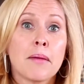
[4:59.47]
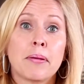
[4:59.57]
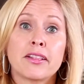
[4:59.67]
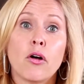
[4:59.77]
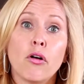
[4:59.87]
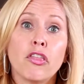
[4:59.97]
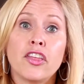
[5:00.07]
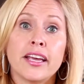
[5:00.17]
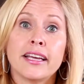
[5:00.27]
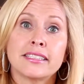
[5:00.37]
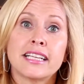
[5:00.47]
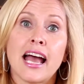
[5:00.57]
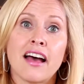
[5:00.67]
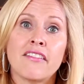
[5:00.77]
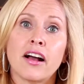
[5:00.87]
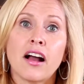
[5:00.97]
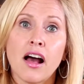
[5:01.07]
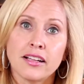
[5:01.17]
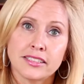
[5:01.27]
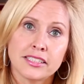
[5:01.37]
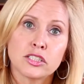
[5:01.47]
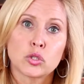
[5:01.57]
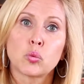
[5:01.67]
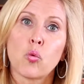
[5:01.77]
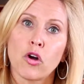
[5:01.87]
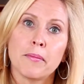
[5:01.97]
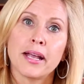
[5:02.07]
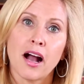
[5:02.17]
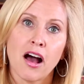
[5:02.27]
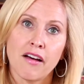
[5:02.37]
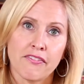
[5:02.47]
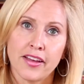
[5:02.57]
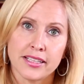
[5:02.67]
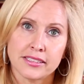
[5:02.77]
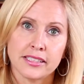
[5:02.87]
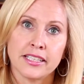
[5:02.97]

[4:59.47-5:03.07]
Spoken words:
But the whole thing is to have a constant swarming offense.